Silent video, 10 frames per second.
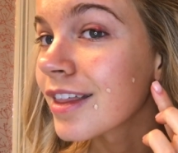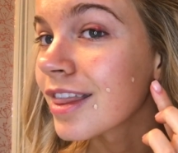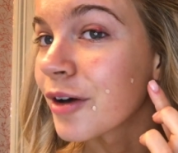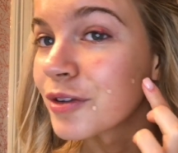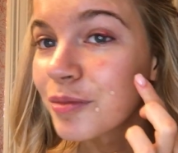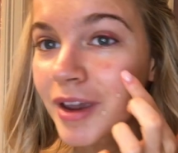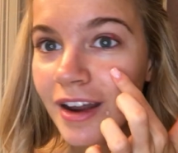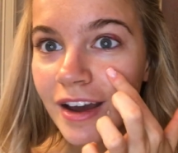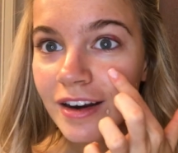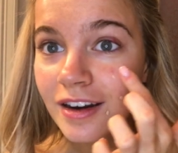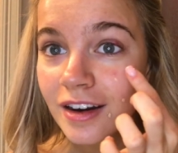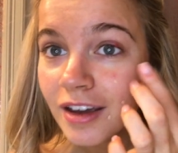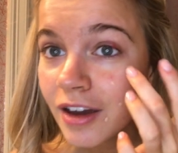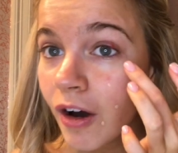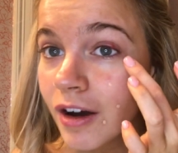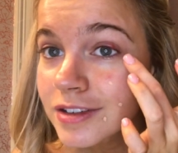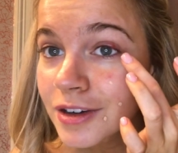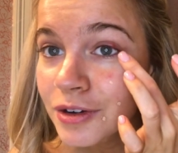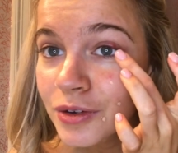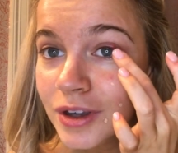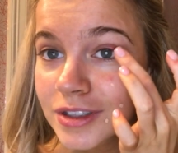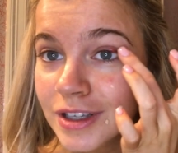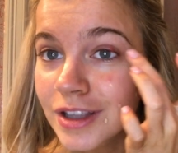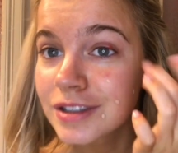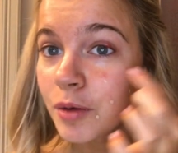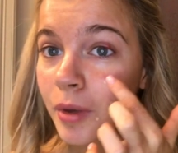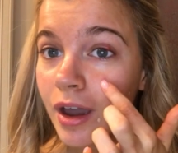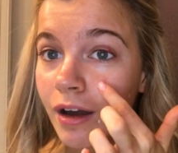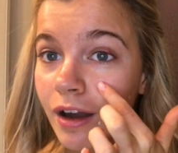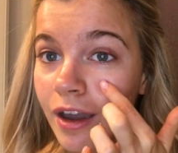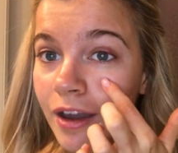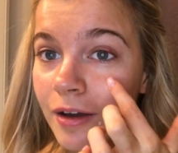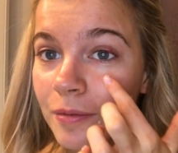that was my dad. Also, you can see this on my eye.